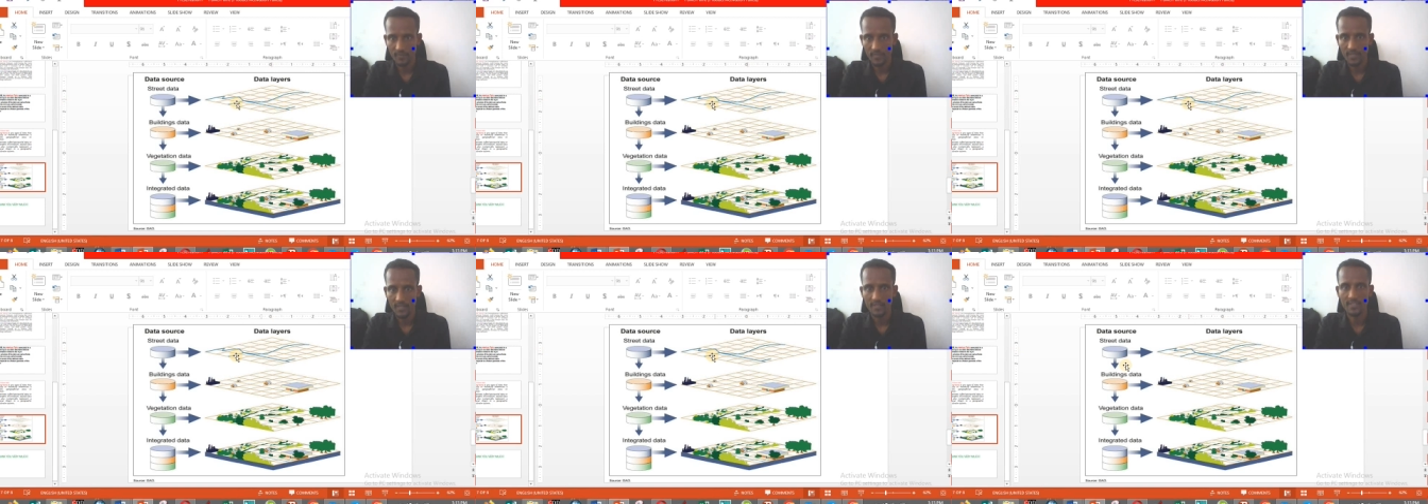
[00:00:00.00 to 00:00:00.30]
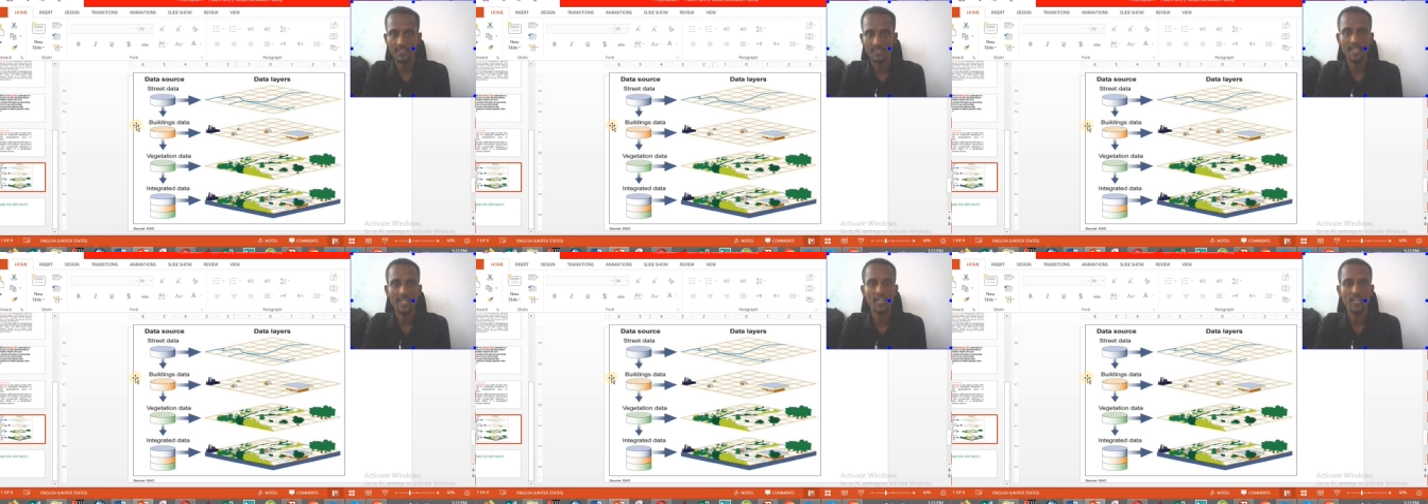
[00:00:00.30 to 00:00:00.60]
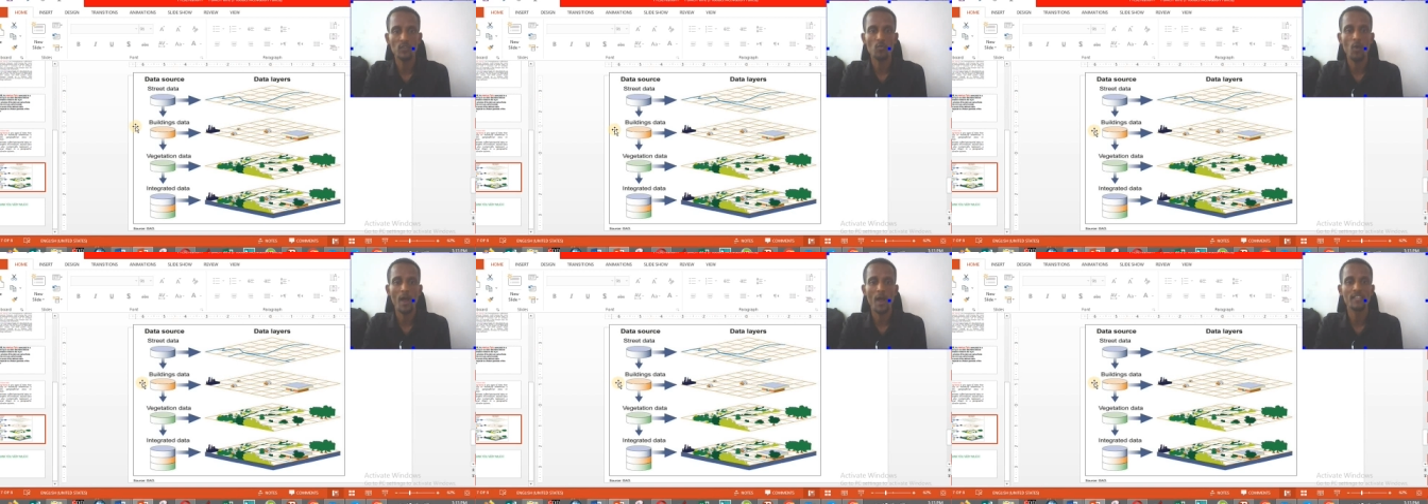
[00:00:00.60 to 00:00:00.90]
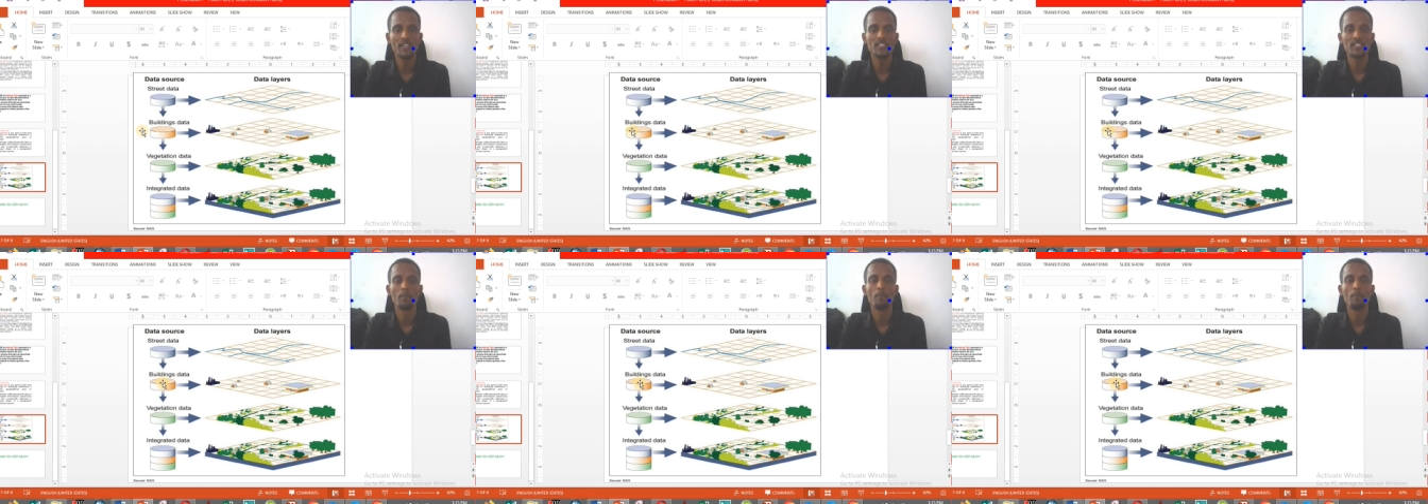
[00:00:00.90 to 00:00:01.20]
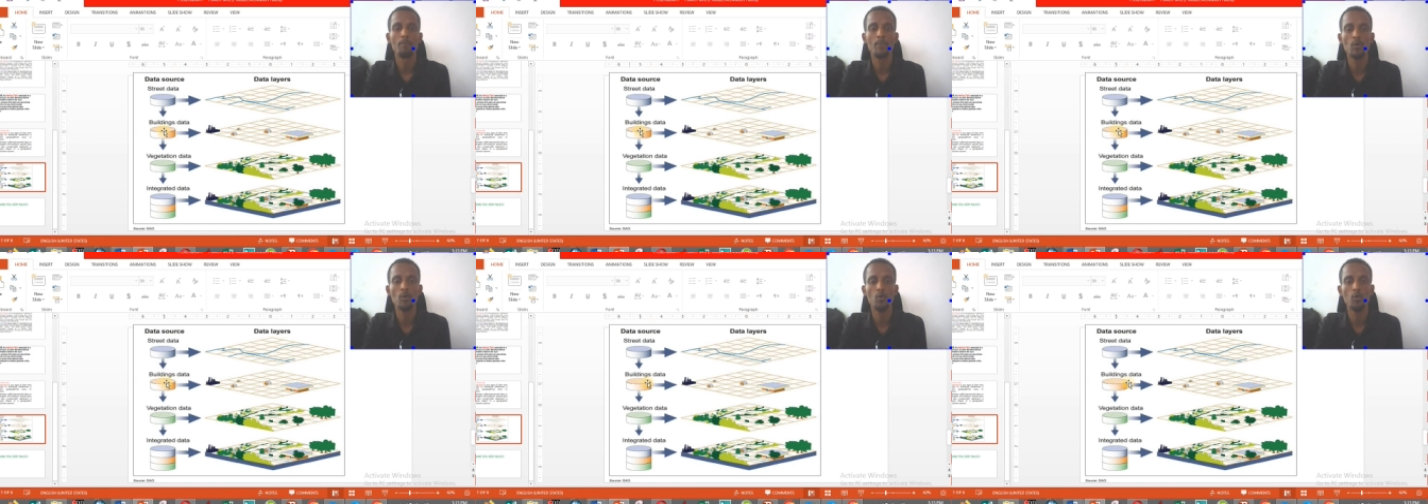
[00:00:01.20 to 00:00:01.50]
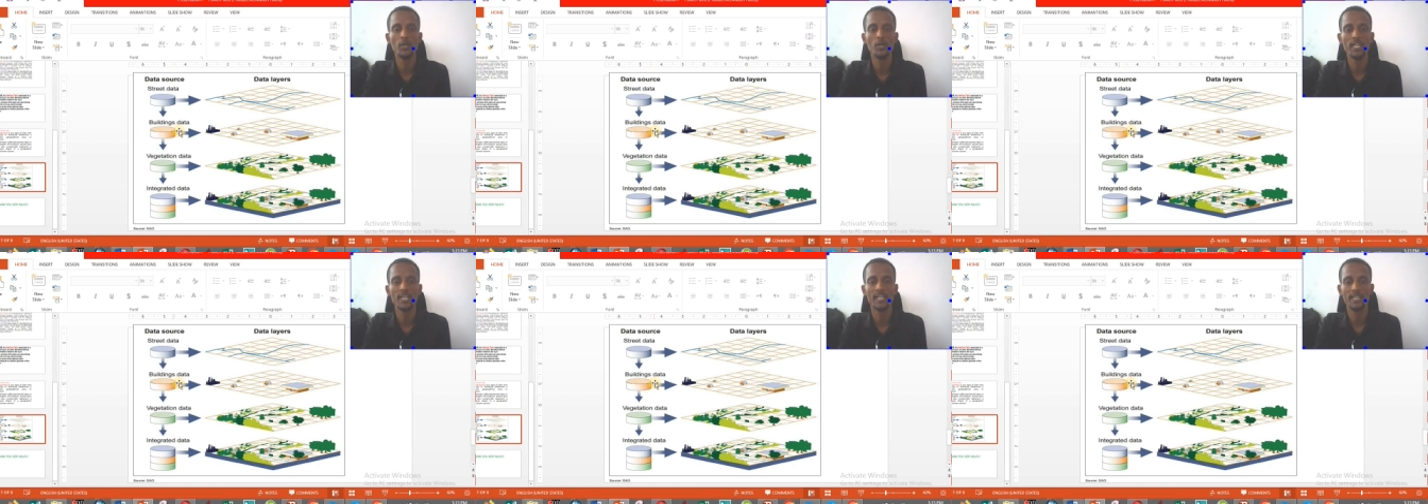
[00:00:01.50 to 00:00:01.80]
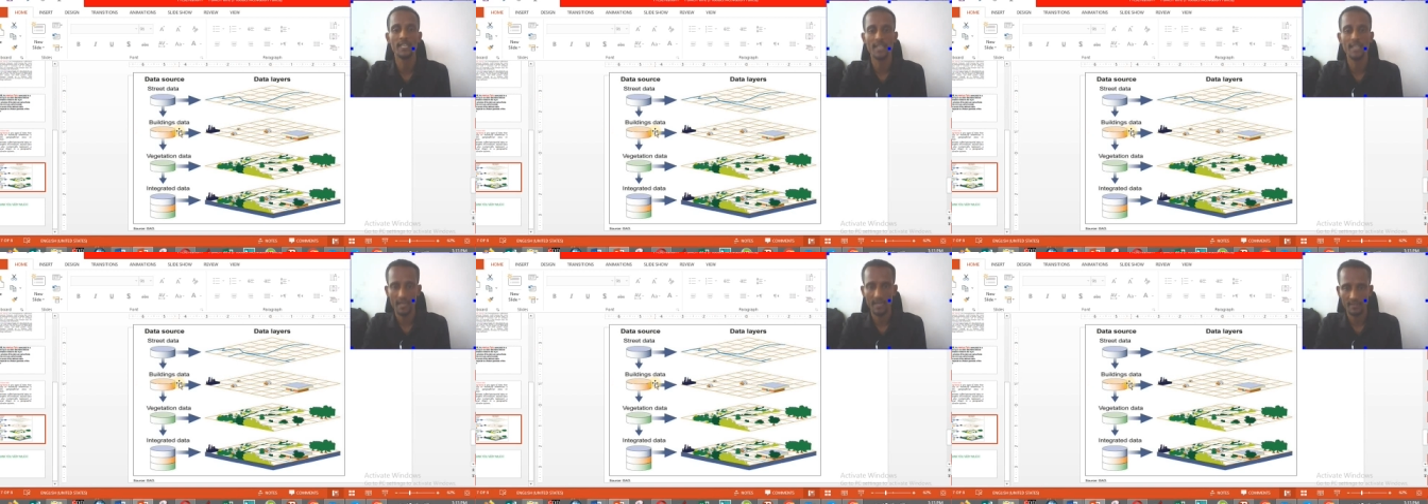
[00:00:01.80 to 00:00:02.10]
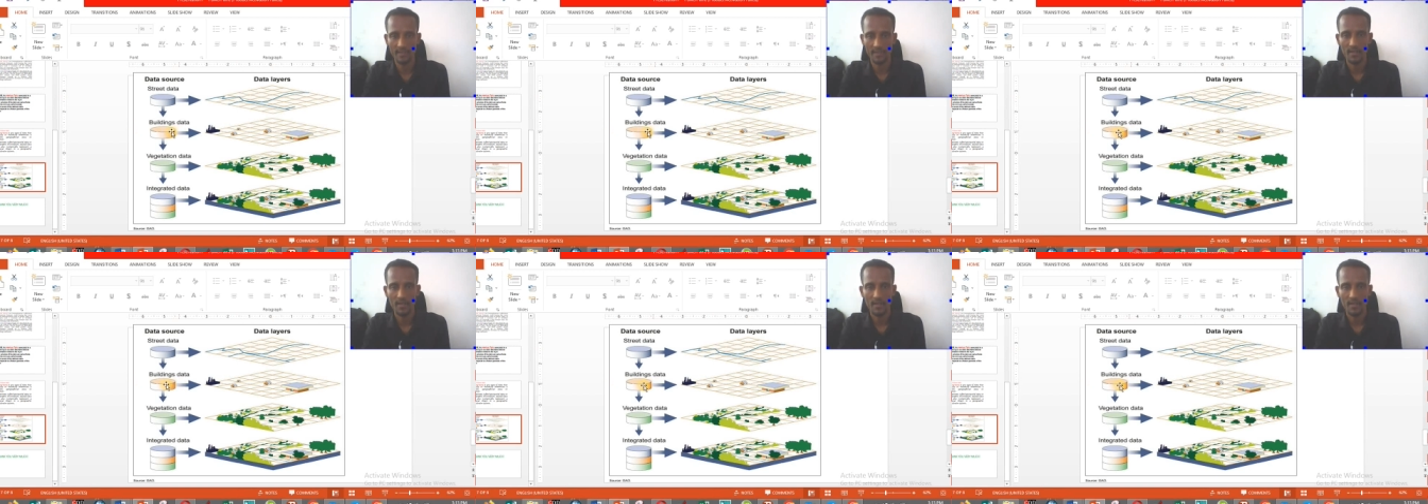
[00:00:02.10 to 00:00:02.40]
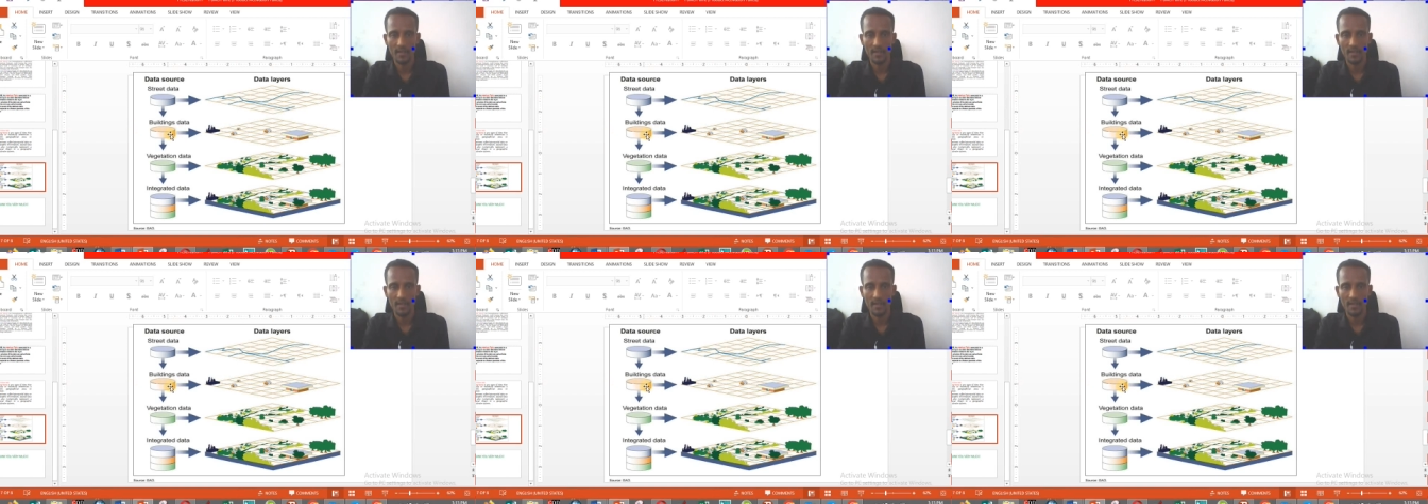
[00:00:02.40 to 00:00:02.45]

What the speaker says: The second one is building data.